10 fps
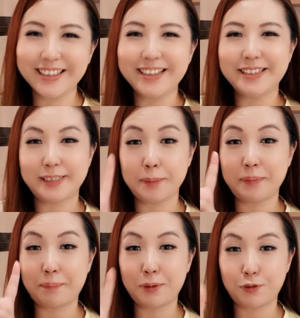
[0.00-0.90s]
Tip
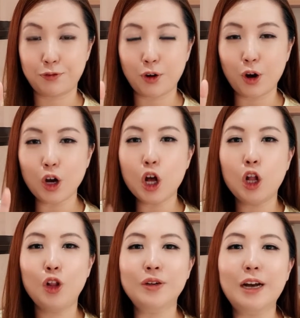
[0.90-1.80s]
number 4,
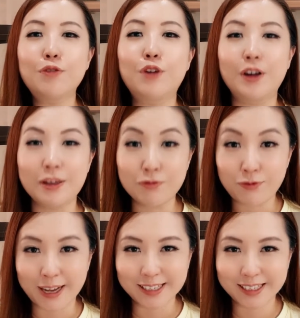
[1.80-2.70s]
look out for
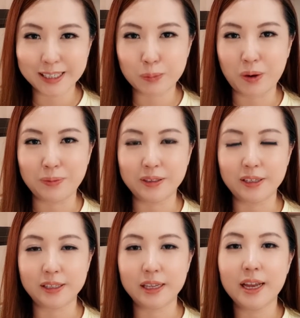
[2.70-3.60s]
investors'
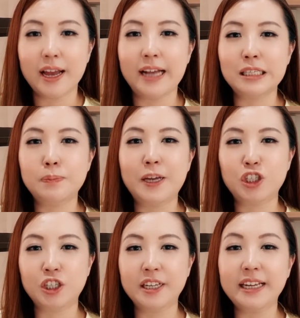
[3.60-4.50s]
properties,
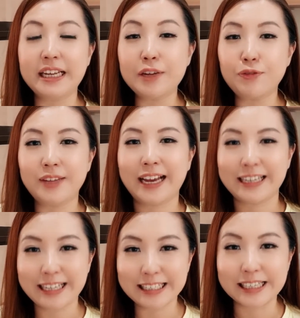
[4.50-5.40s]
especially if their
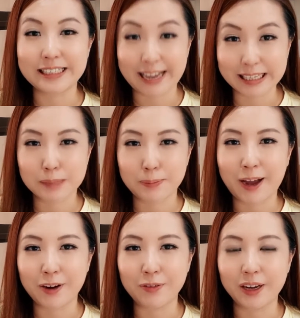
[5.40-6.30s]
lease is
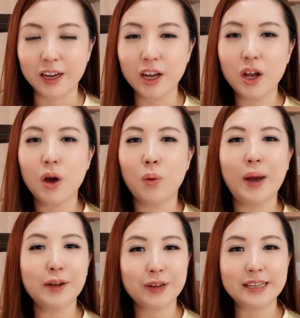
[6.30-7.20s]
expiring. Why
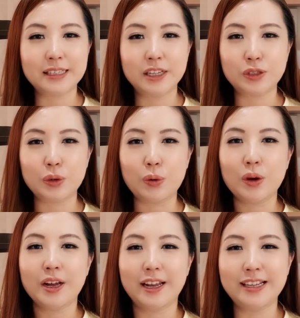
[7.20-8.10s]
do I say so?
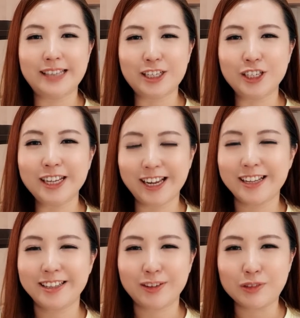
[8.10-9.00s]
It's actually in
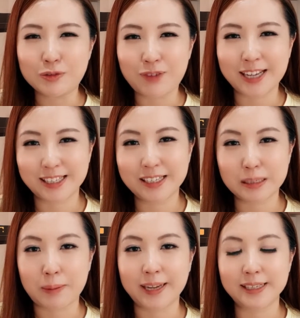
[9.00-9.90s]
the investor's
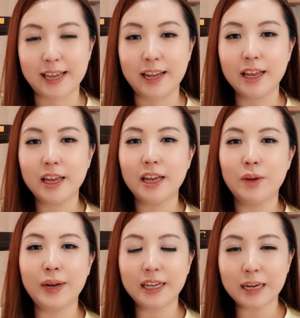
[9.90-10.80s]
mindset.
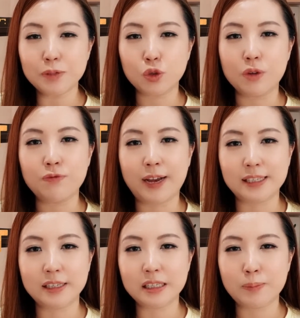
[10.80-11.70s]
When it comes to
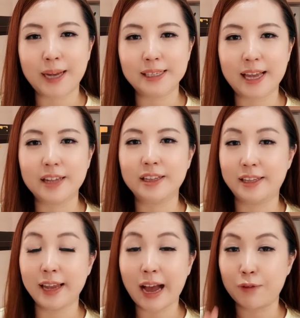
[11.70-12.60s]
investors' mindset, they
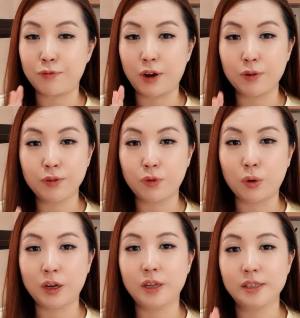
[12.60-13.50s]
are very
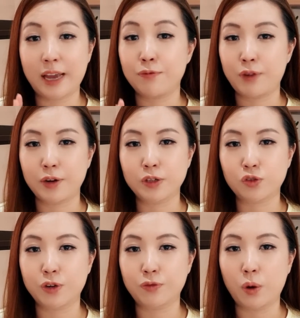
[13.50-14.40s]
focused and very
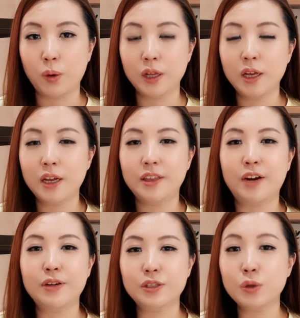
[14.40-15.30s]
straightforward. There
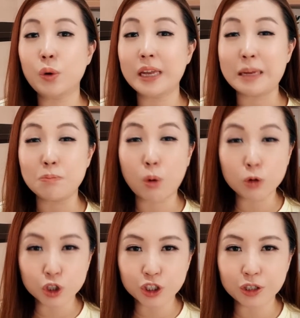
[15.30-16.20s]
is no
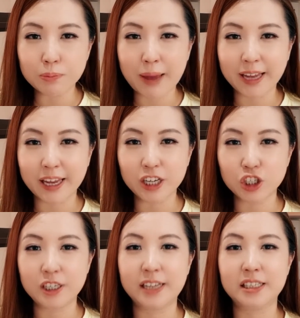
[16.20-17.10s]
emotional baggage
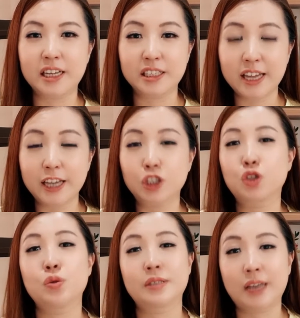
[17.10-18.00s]
that's attached
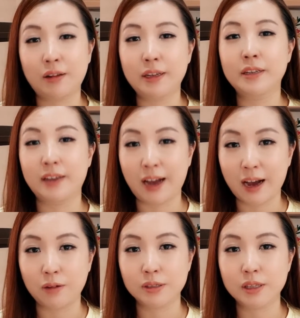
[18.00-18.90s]
to selling the
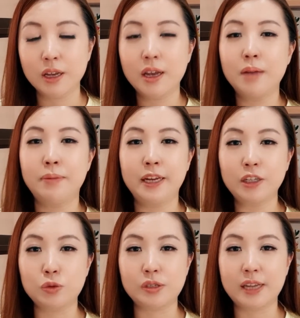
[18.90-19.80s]
house. Meaning
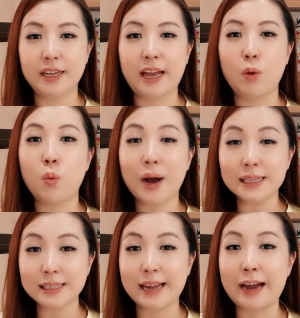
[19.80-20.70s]
to say that once
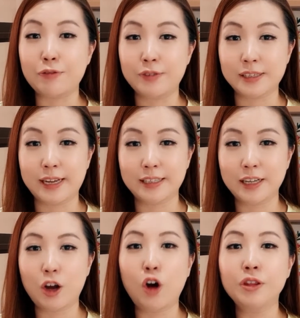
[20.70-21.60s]
they are
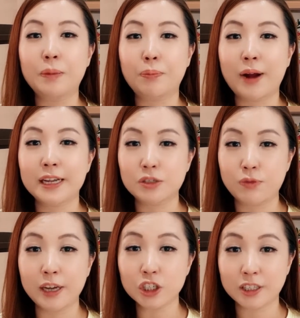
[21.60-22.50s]
fixated on the price
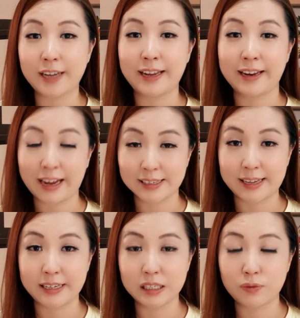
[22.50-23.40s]
range that they are
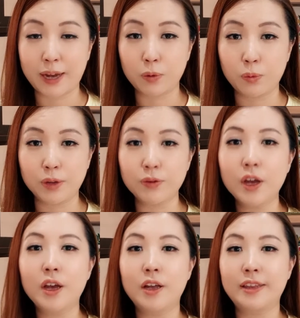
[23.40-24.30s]
satisfied with,
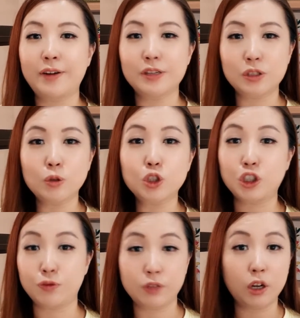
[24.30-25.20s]
there is no
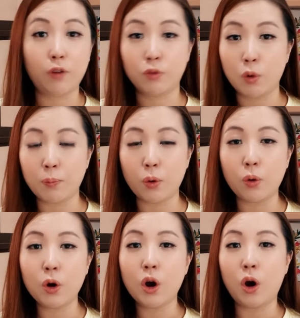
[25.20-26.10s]
shifting of goalpost
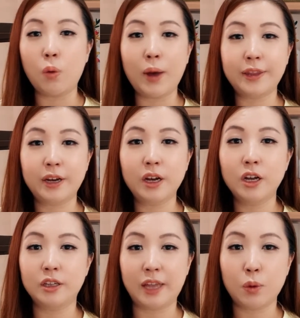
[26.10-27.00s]
or whether
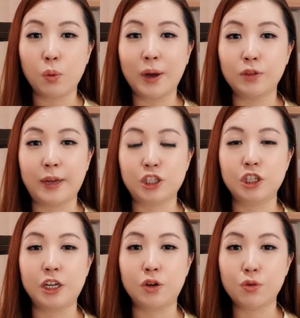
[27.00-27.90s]
they will want to actually
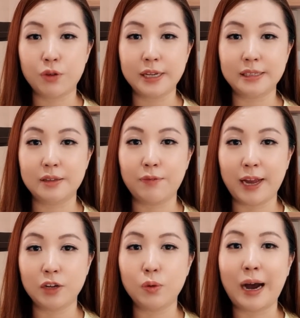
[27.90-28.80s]
increase the
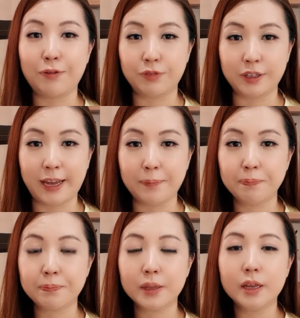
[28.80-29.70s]
value after that.
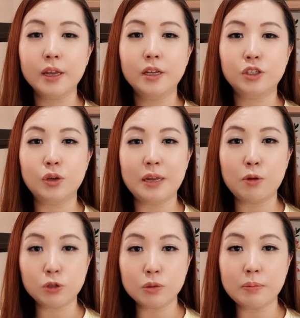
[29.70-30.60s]
So it
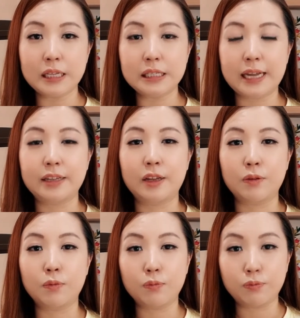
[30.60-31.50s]
also means that the
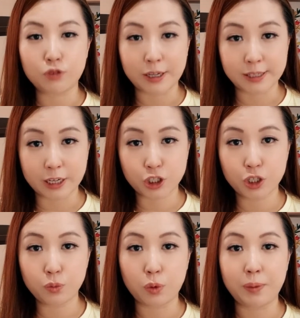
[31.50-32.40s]

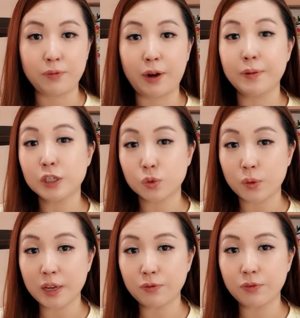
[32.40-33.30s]
transaction will be very
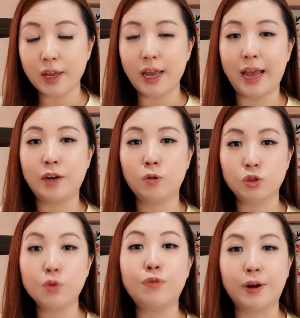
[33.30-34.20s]
swift and also
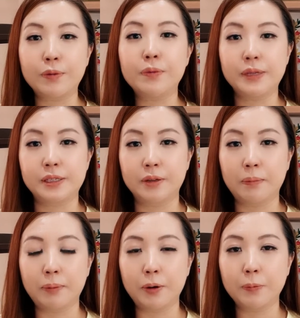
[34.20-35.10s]
very
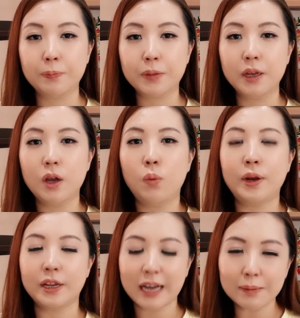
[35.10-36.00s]
reasonable. When
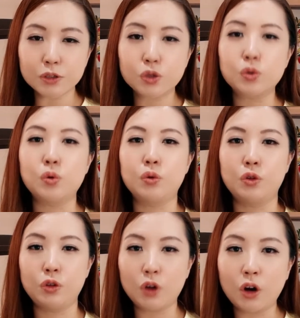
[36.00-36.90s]
it comes to
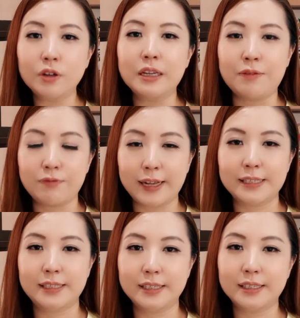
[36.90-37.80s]

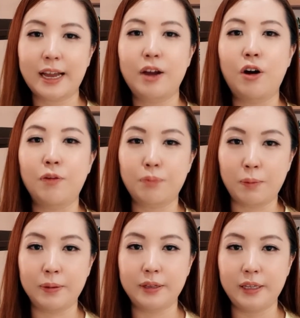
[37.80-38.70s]
non-investors kind of
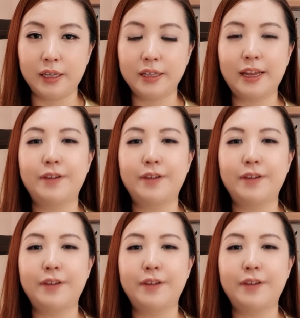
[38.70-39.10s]
property, there is